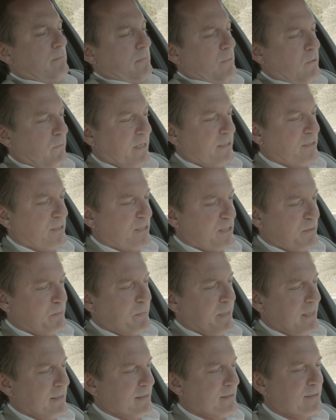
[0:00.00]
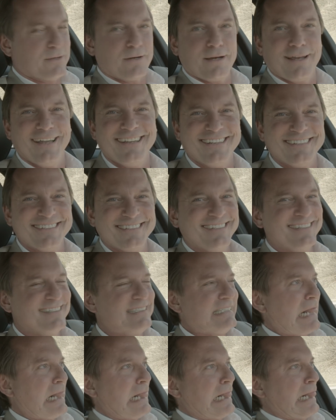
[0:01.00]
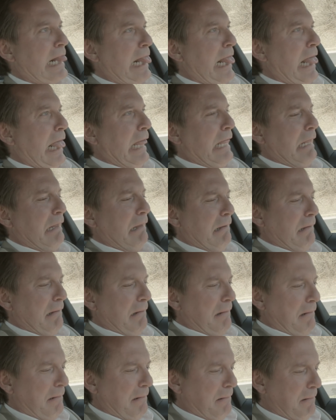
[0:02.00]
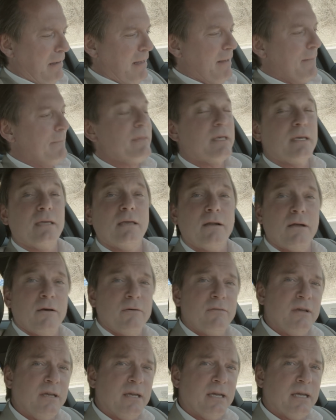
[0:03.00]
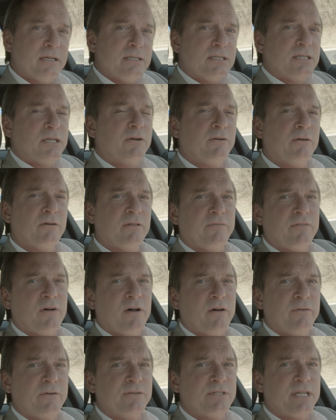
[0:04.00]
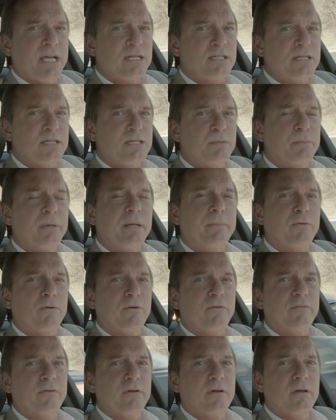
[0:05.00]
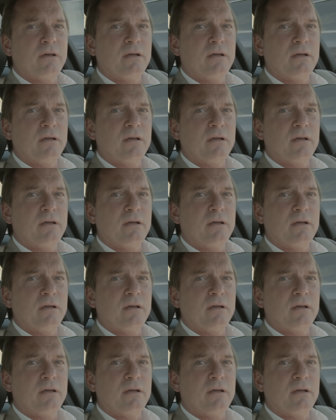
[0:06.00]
Oh, I just spit, sorry. Ooh! You know, the interior of the Volvo is actually spit-proof.